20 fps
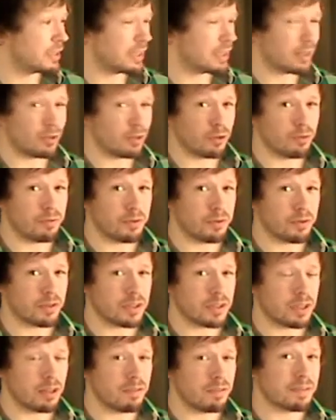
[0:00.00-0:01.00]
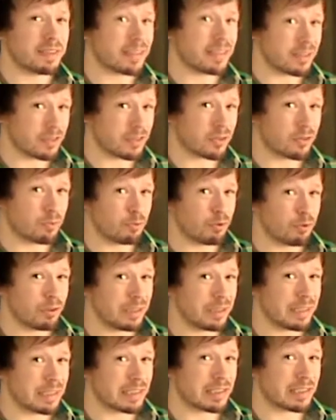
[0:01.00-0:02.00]
Take a look for yourself. It's also
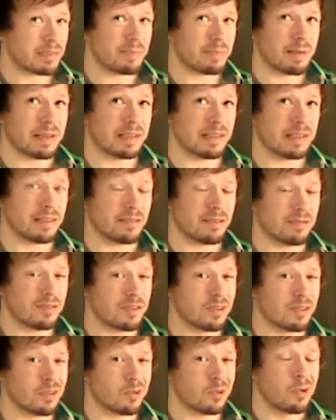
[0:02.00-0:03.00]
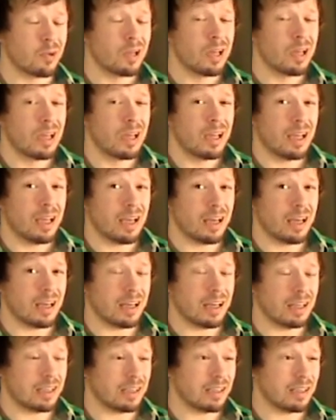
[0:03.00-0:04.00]
pretty expensive, so
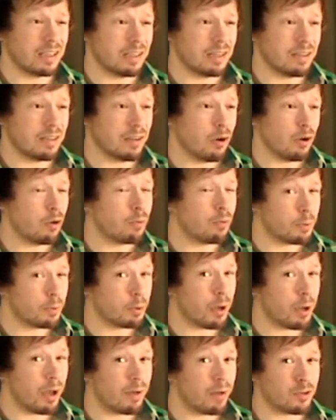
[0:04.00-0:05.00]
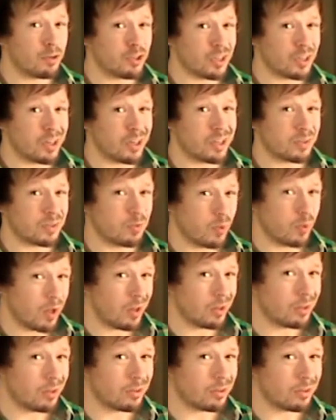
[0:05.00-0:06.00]
I hope you have a giant's
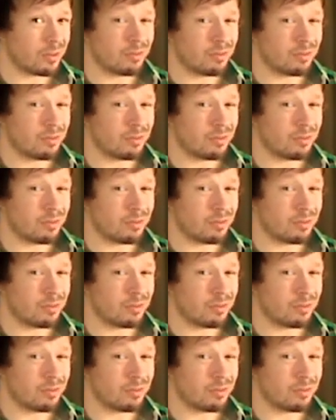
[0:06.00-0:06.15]
wallet.